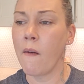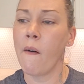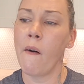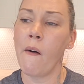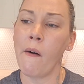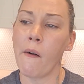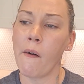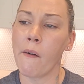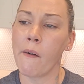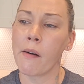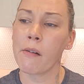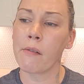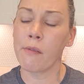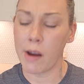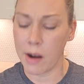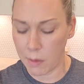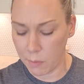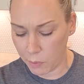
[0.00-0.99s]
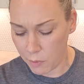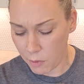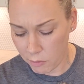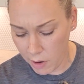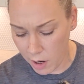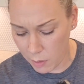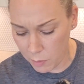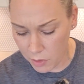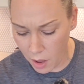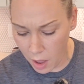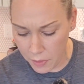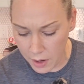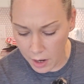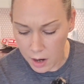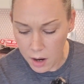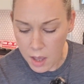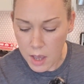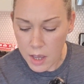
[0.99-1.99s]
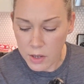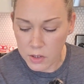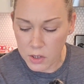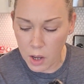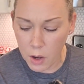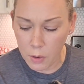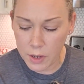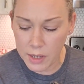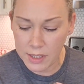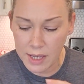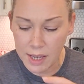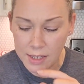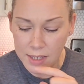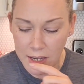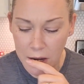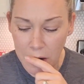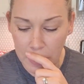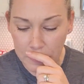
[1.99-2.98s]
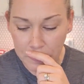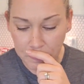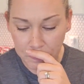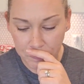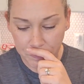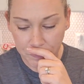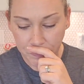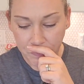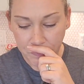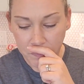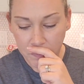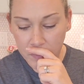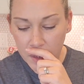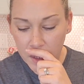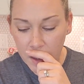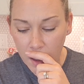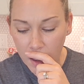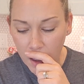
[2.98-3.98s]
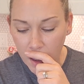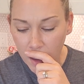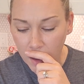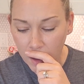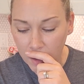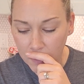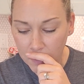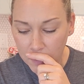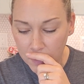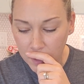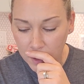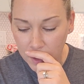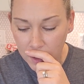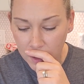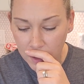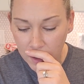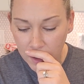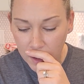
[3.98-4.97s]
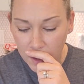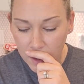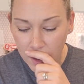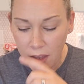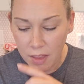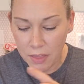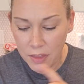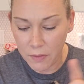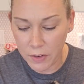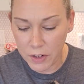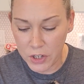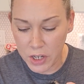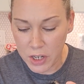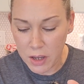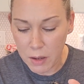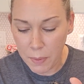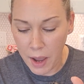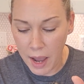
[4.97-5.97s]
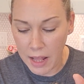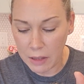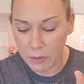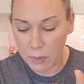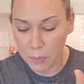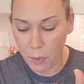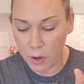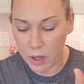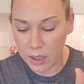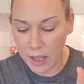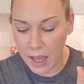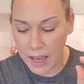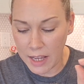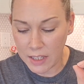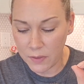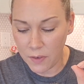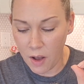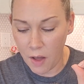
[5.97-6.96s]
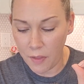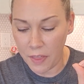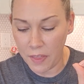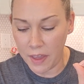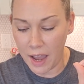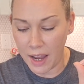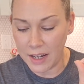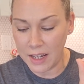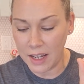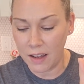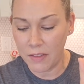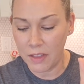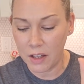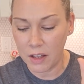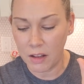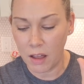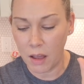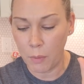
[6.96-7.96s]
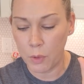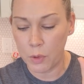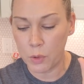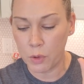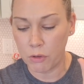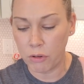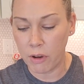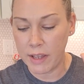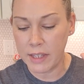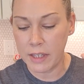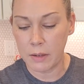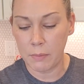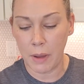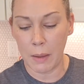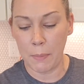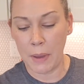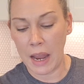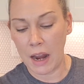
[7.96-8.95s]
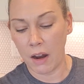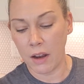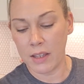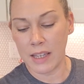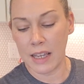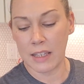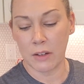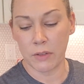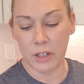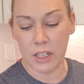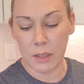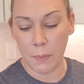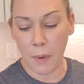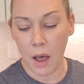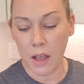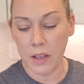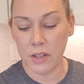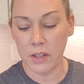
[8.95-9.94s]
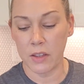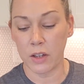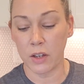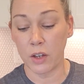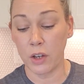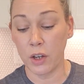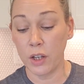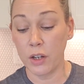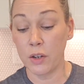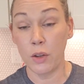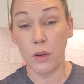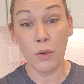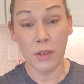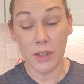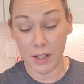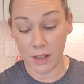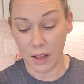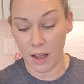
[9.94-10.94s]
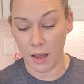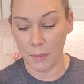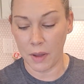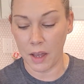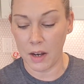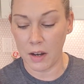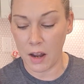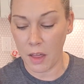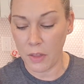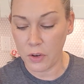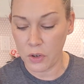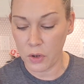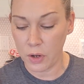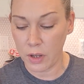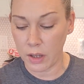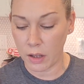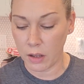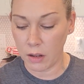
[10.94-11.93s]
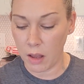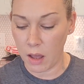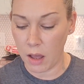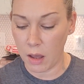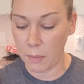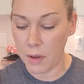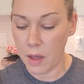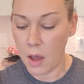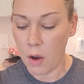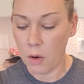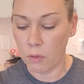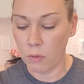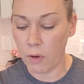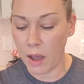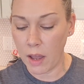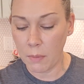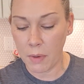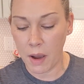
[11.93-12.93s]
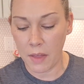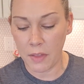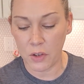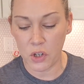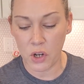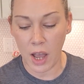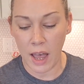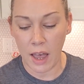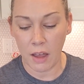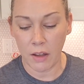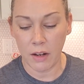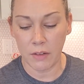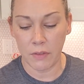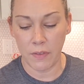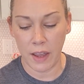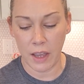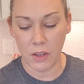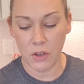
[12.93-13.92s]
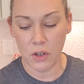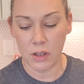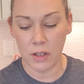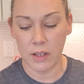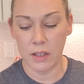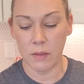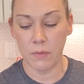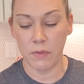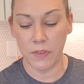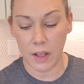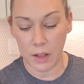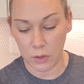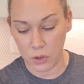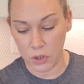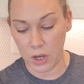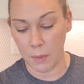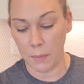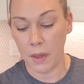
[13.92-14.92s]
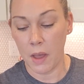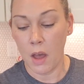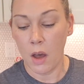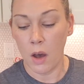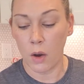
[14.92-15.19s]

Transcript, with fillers: Huh, random, random thought there. So, it says here, um, the Virginia pilot reported last fall that the idea of the club was requested by parents as a response to the Good News Club, another student club run by the Child Evangelism Fellowship.